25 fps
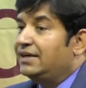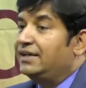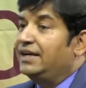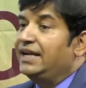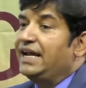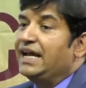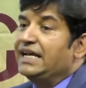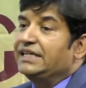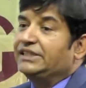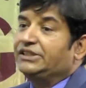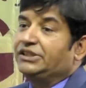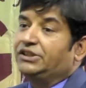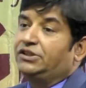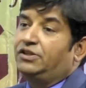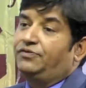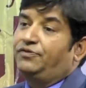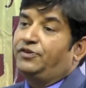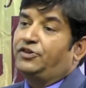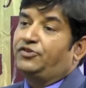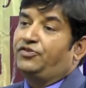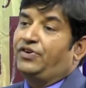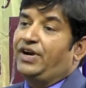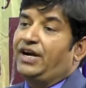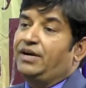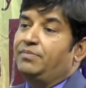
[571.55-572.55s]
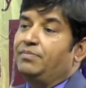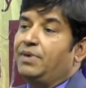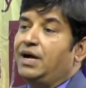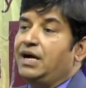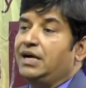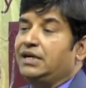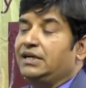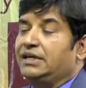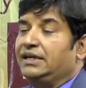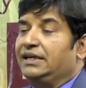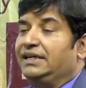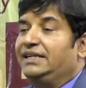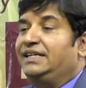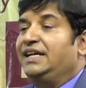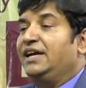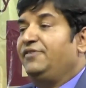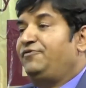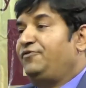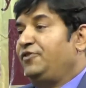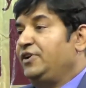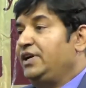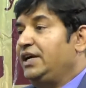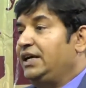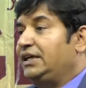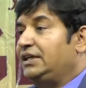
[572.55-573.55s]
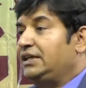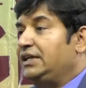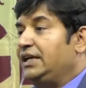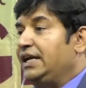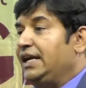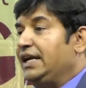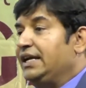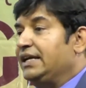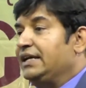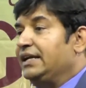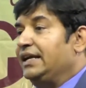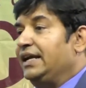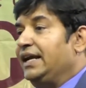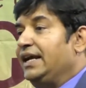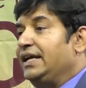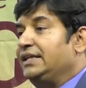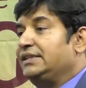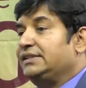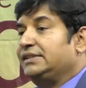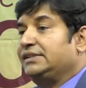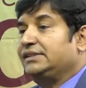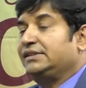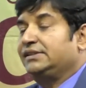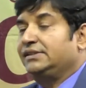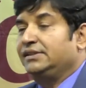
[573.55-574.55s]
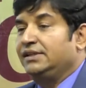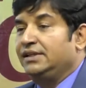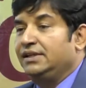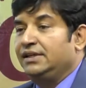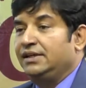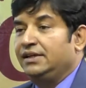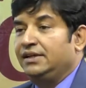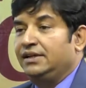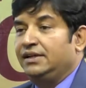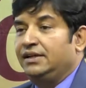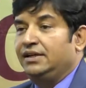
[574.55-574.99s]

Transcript: creation of a trademark definitely creates